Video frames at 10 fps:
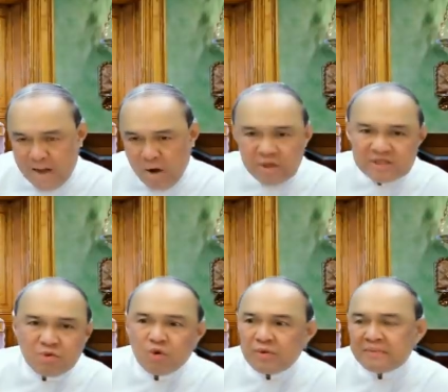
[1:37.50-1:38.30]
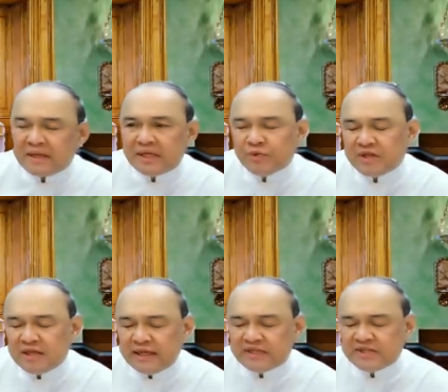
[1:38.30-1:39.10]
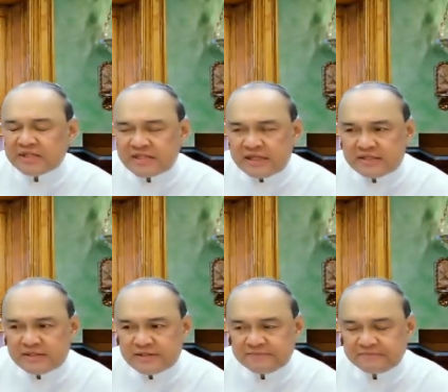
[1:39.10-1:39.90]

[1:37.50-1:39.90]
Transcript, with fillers: Once more, we begin with the literal sense.